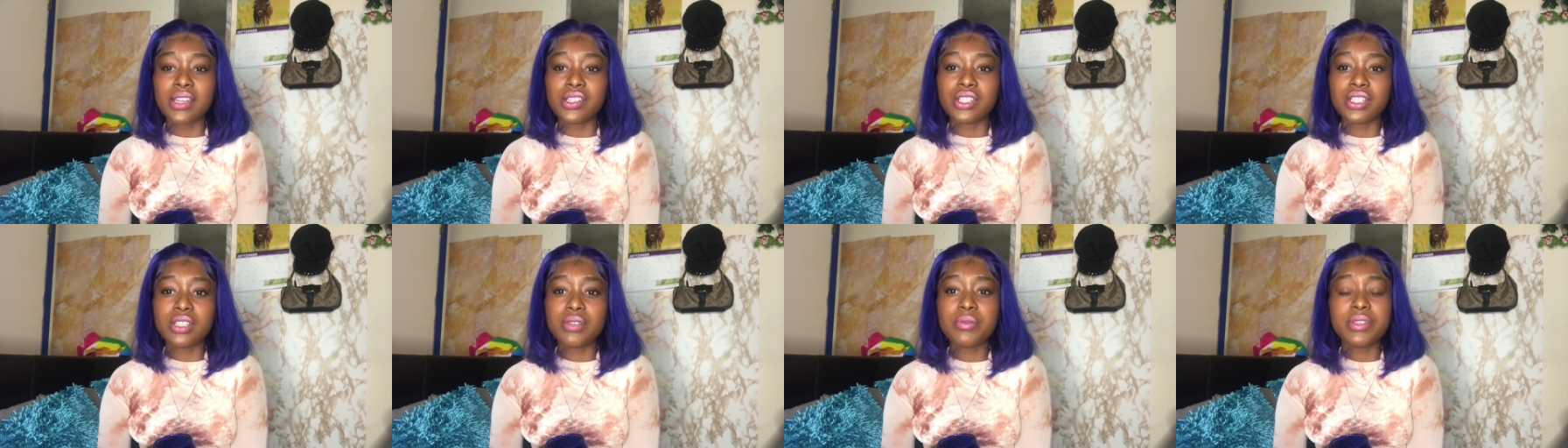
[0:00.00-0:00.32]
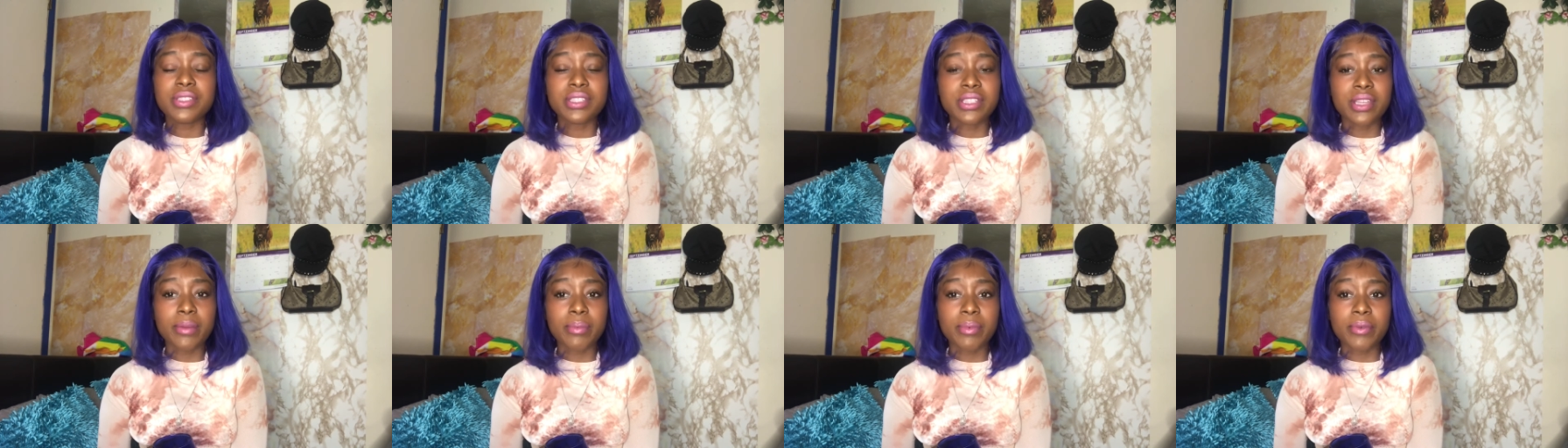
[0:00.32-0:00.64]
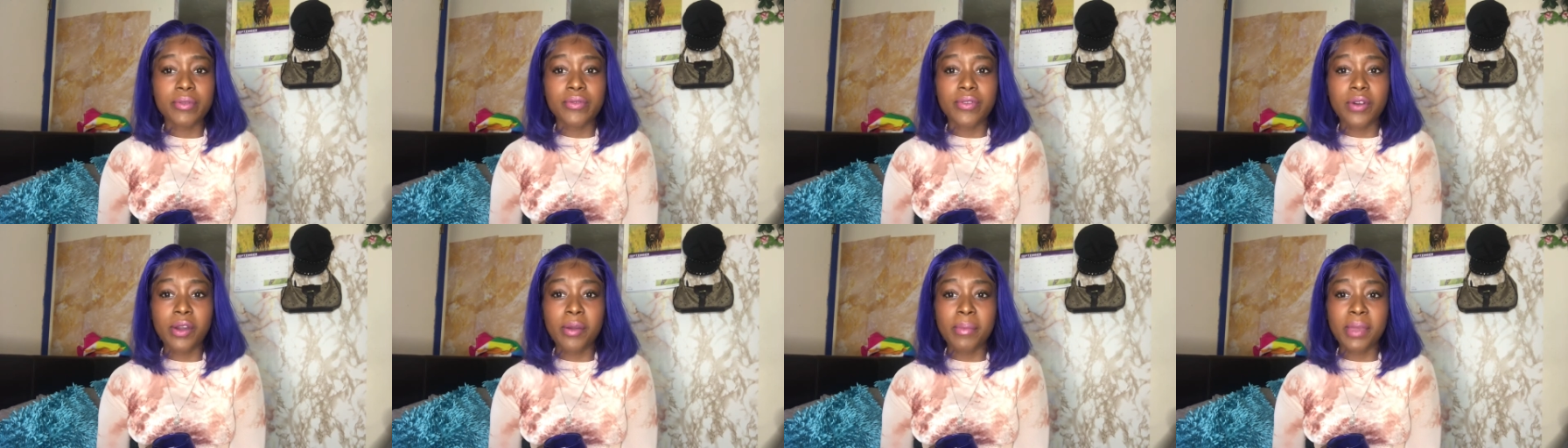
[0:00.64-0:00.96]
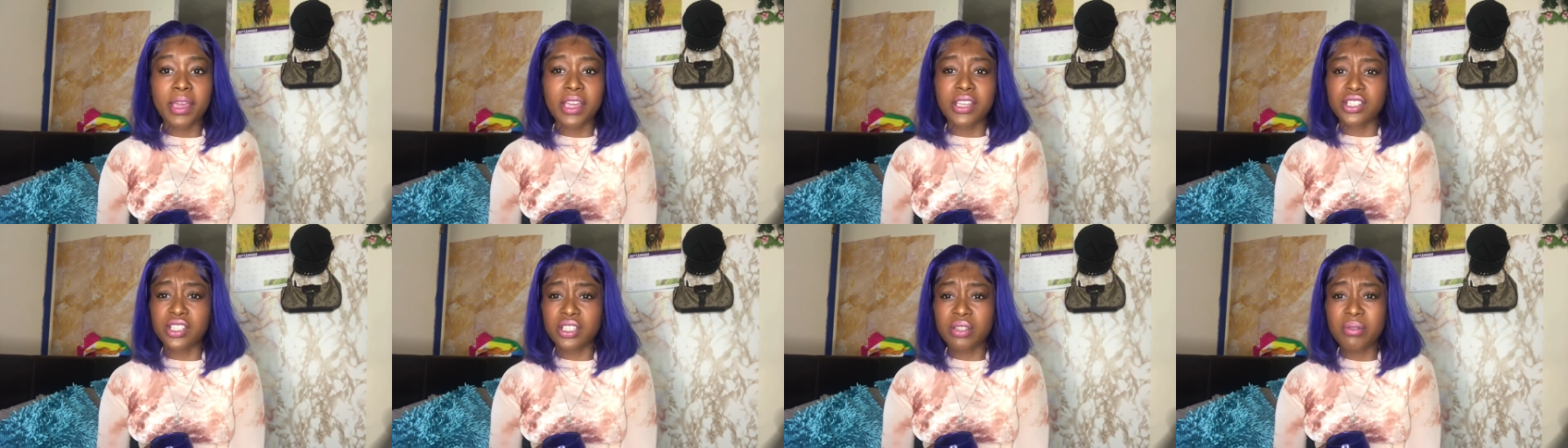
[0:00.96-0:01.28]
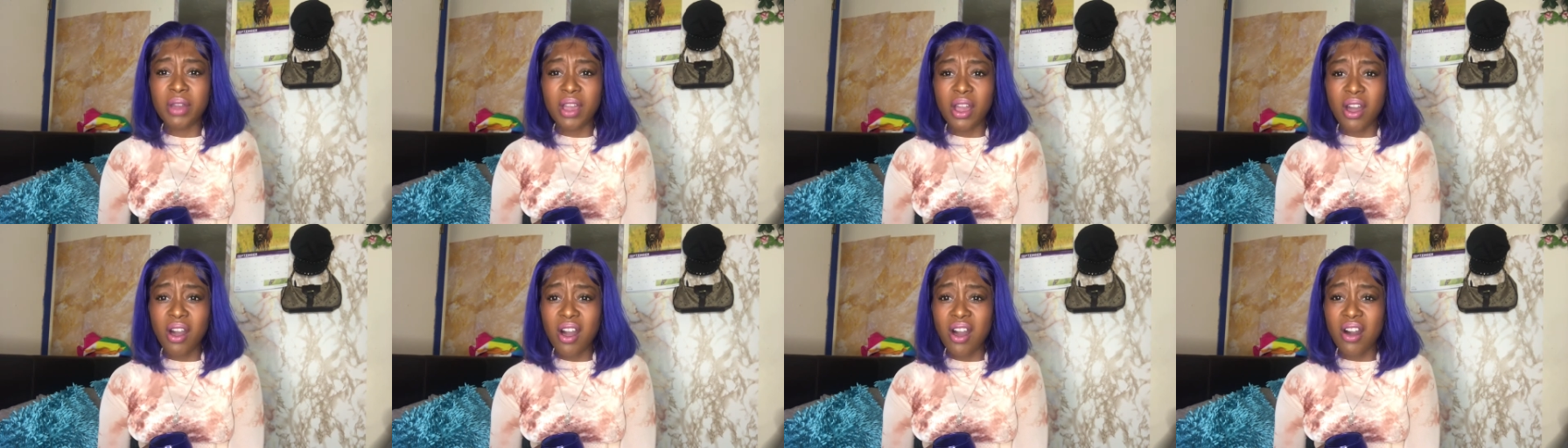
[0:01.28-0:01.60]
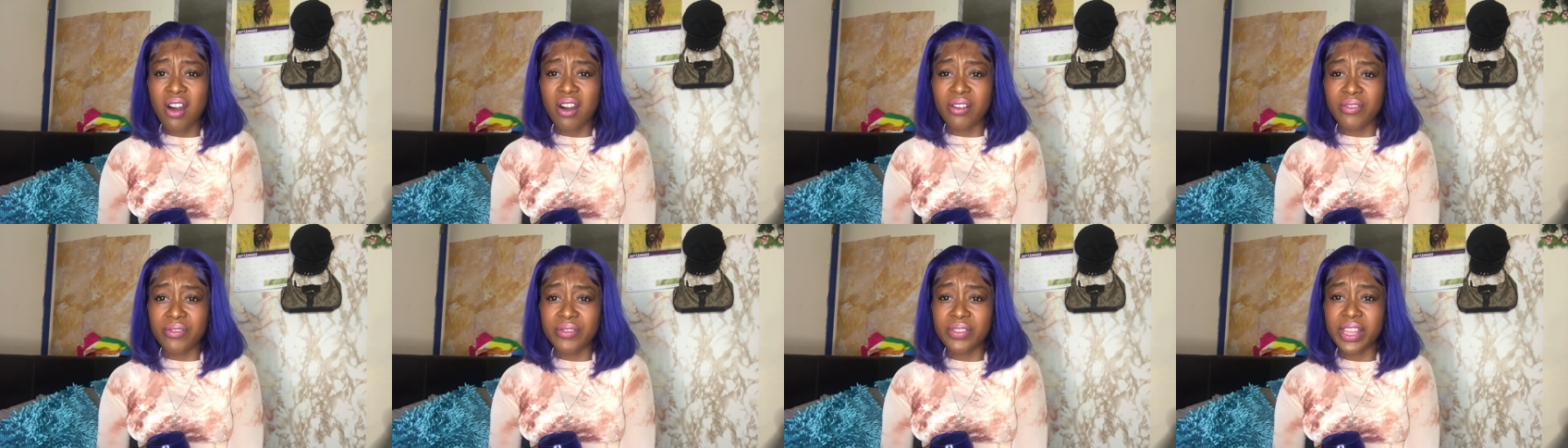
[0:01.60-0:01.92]
She was there performing and she went
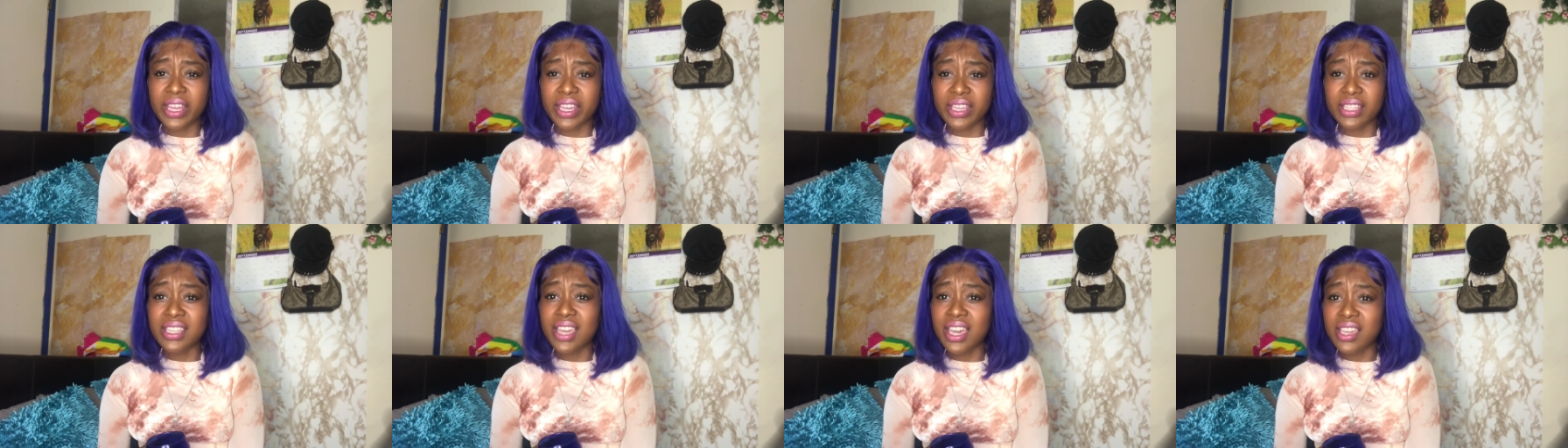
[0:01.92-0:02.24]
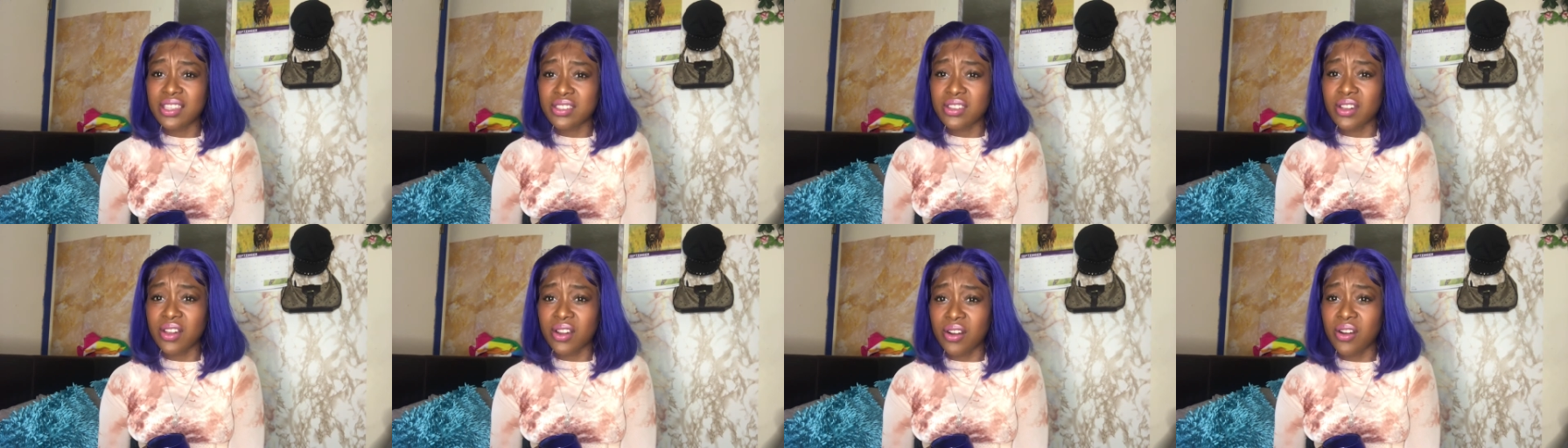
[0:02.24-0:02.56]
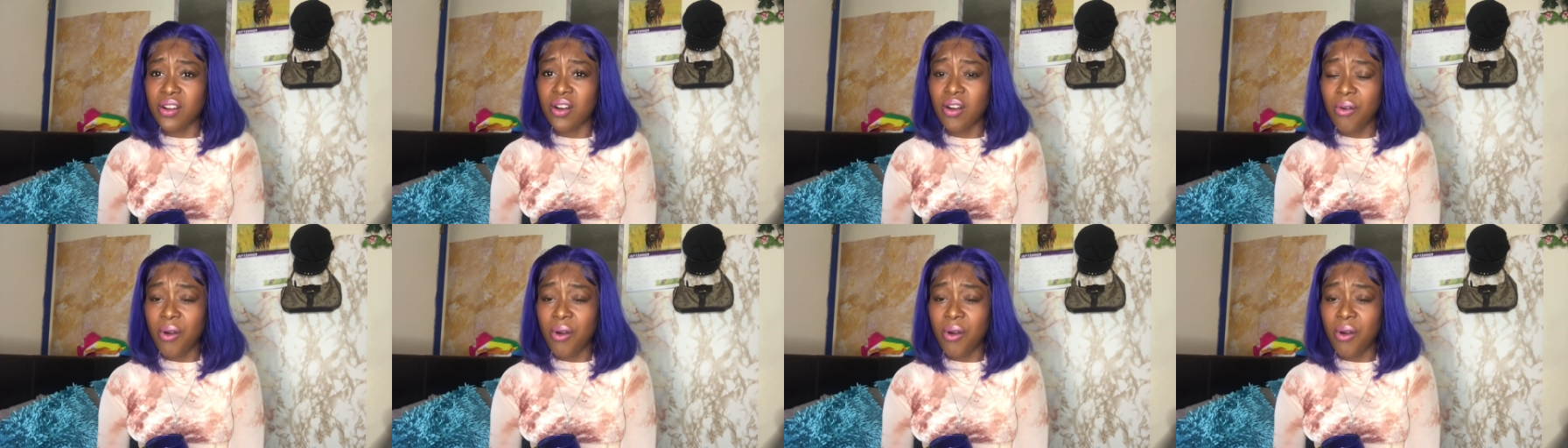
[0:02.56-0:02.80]
off. Like, yes, girl, go